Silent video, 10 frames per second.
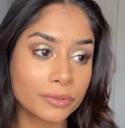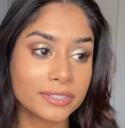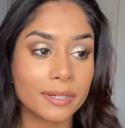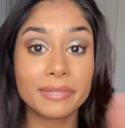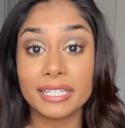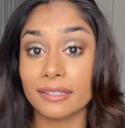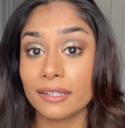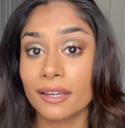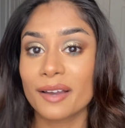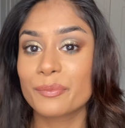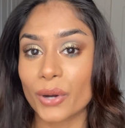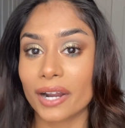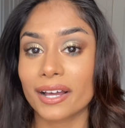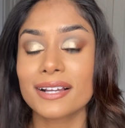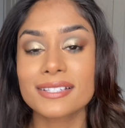to me
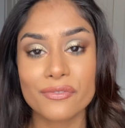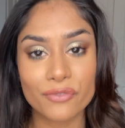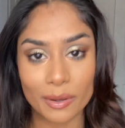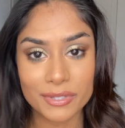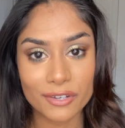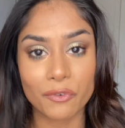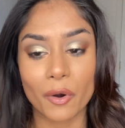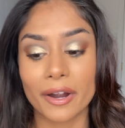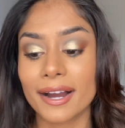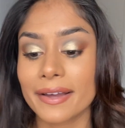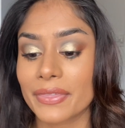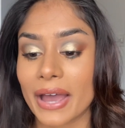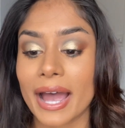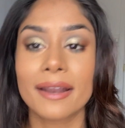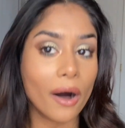products from Sephora
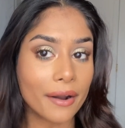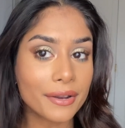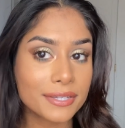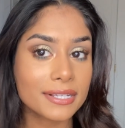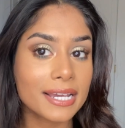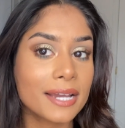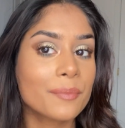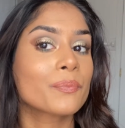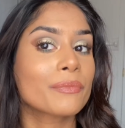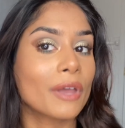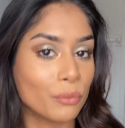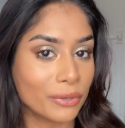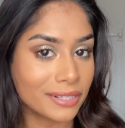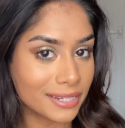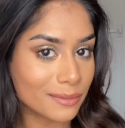that honestly
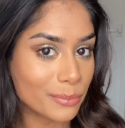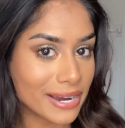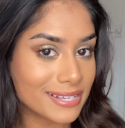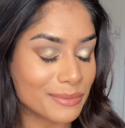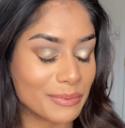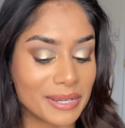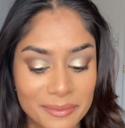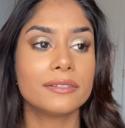really impressed me.